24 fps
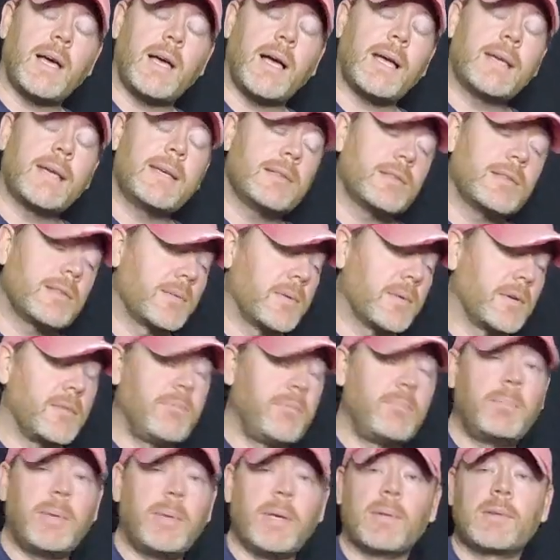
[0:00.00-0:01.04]
I can sort
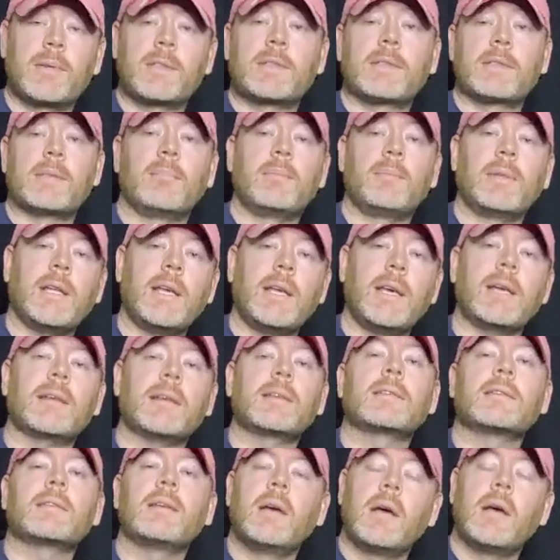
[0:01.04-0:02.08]
of build some
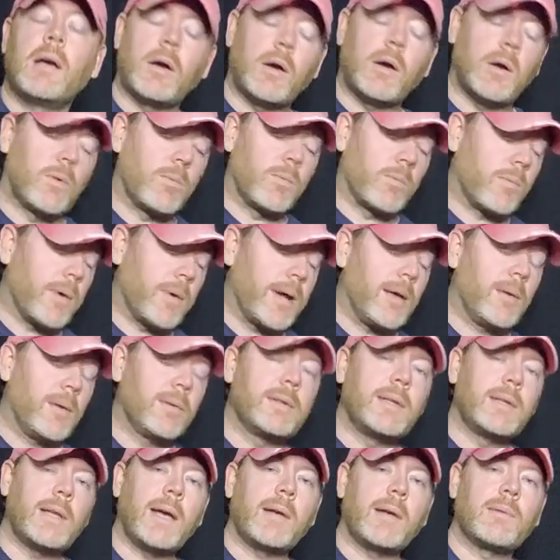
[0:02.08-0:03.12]
licks
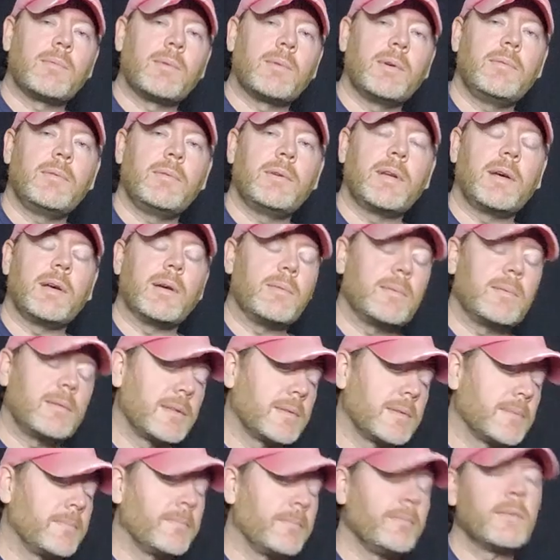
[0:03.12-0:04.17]
around that root
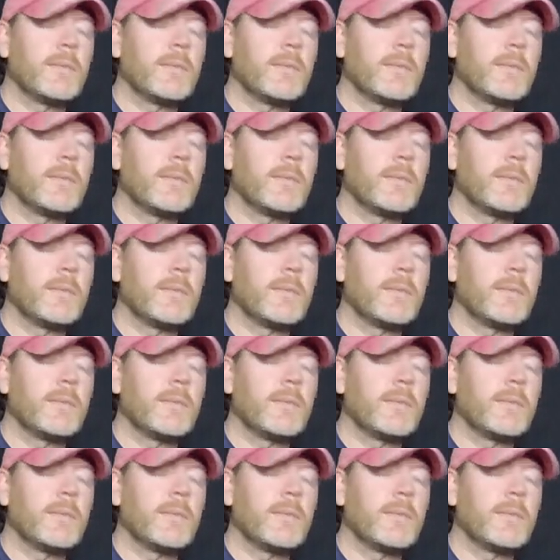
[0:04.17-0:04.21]
note.